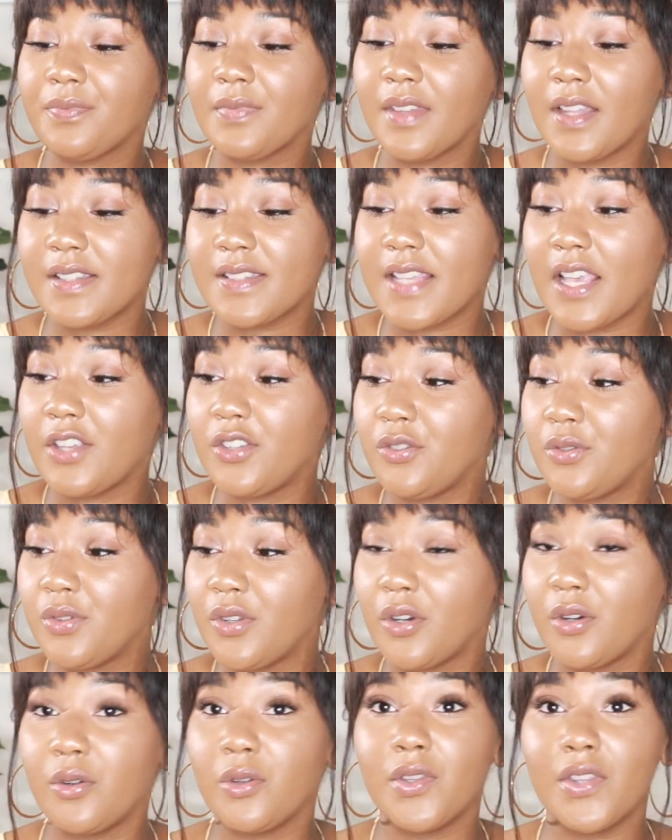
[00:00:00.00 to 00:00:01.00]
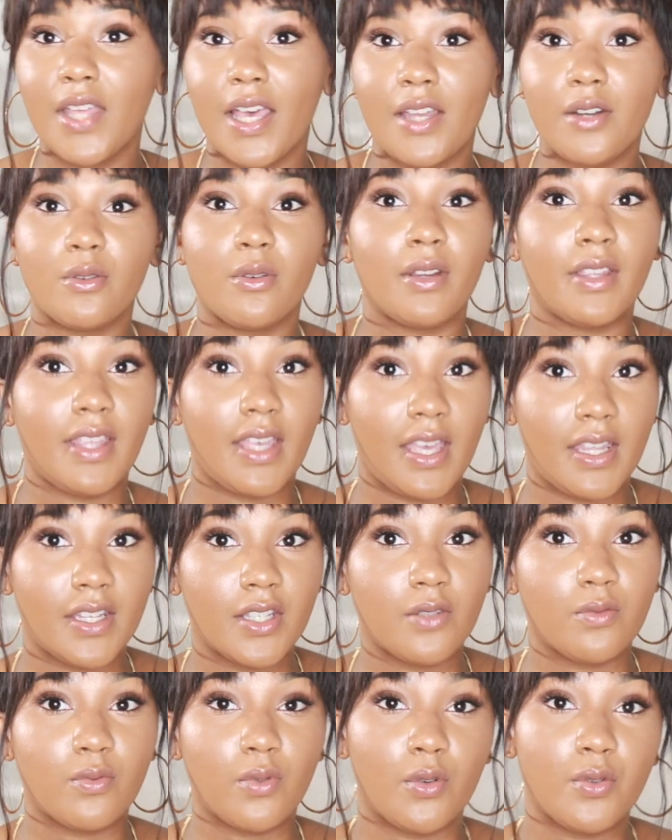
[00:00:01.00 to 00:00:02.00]
that's how you know that
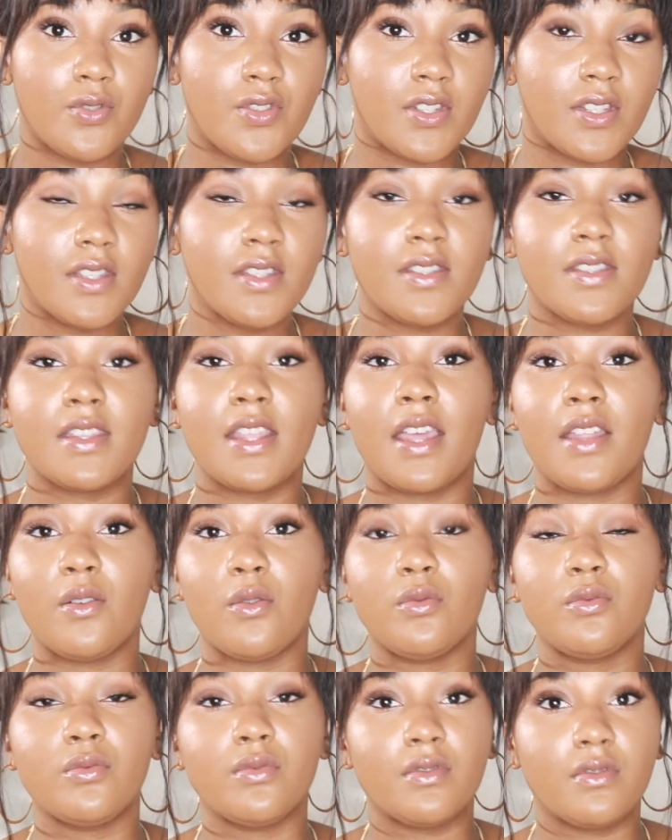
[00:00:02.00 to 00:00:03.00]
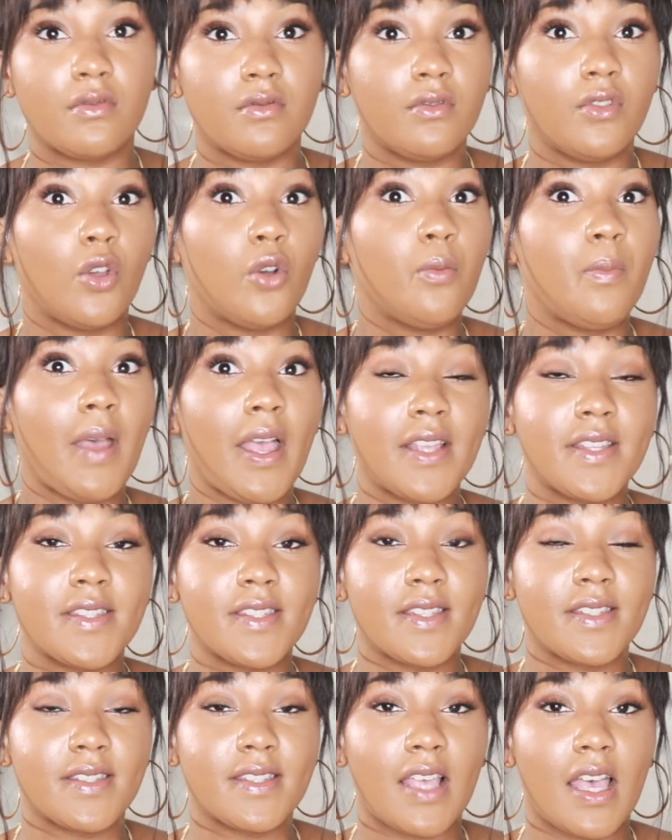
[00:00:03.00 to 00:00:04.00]
organic roses, that no
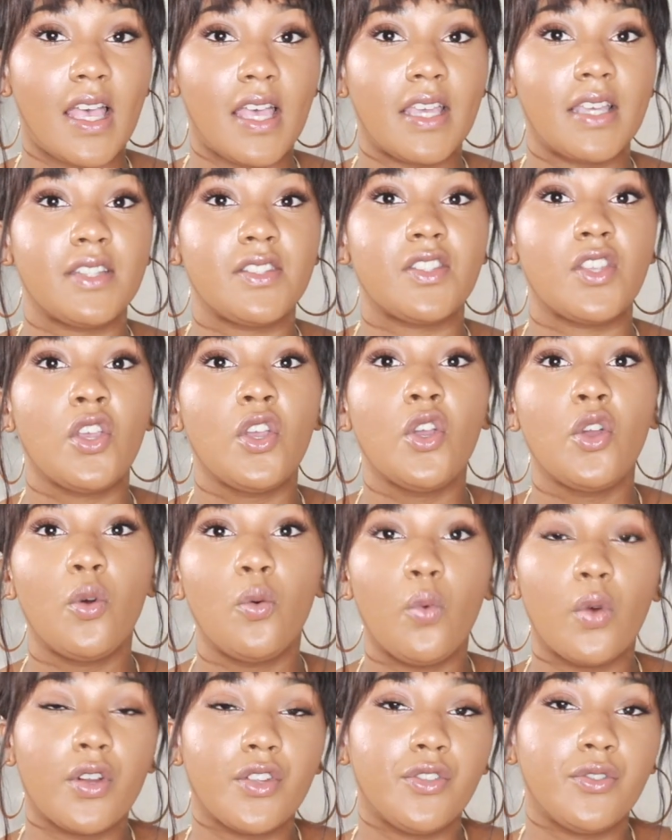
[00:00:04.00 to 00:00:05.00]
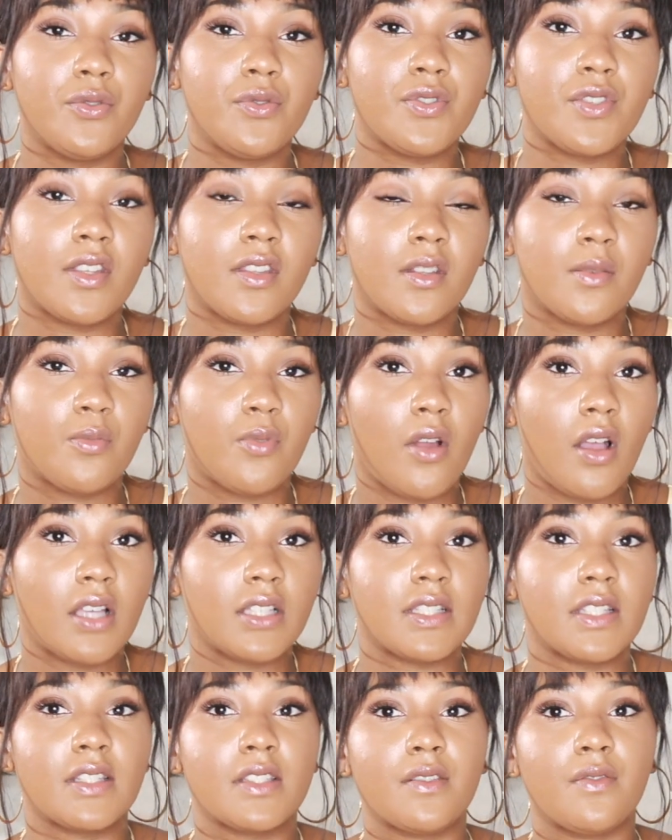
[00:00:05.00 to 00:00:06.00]
pesticides were used in the
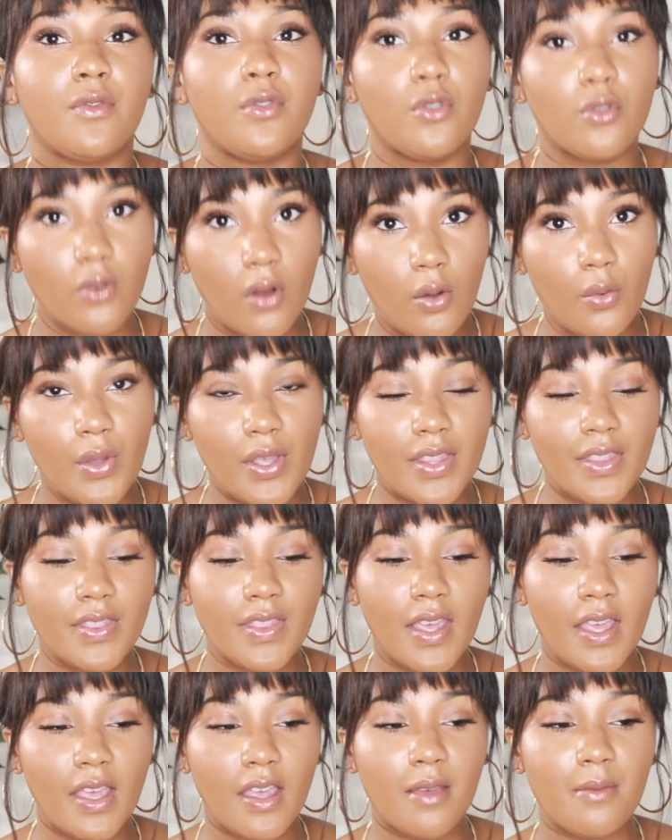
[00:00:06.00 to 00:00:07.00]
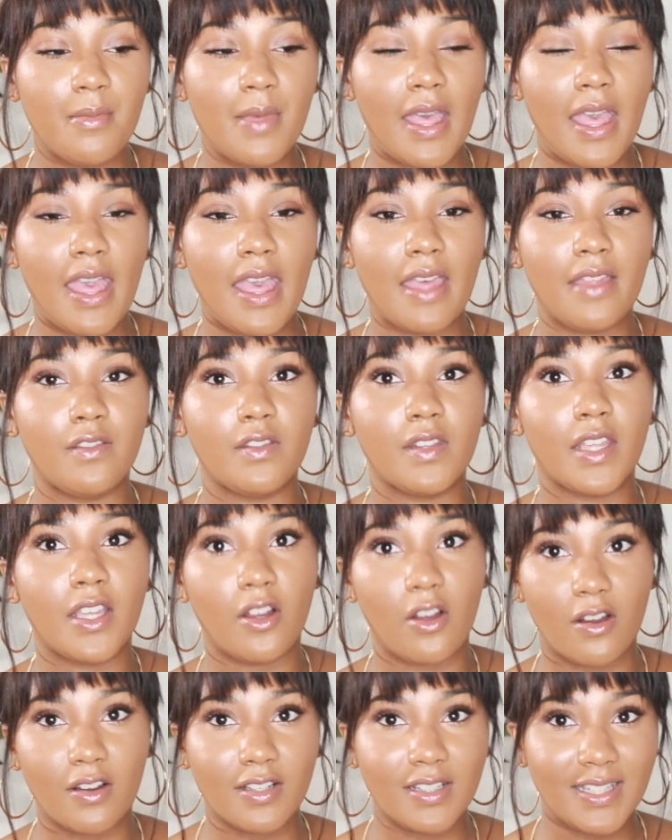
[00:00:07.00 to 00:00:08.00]
process of growing them, and they
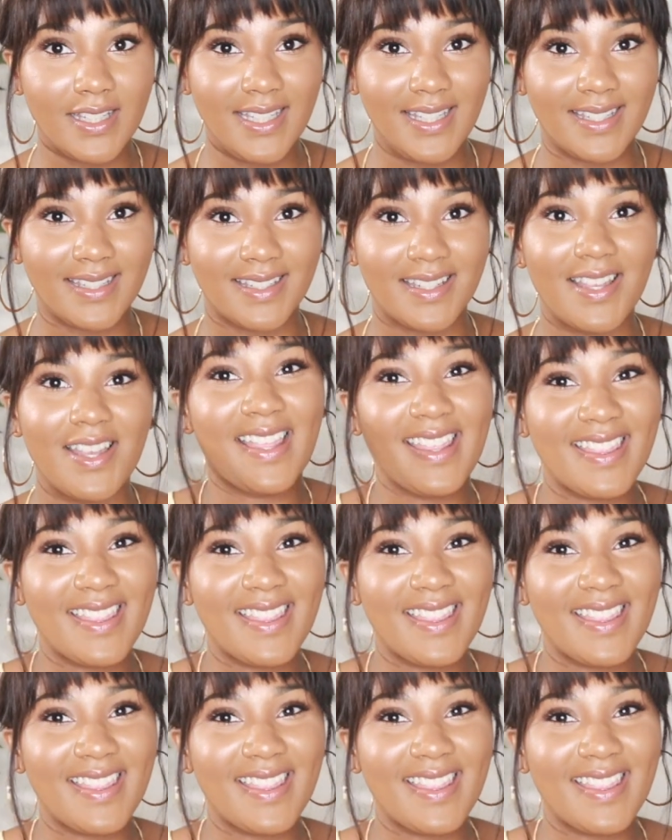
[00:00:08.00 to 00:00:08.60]
are clean.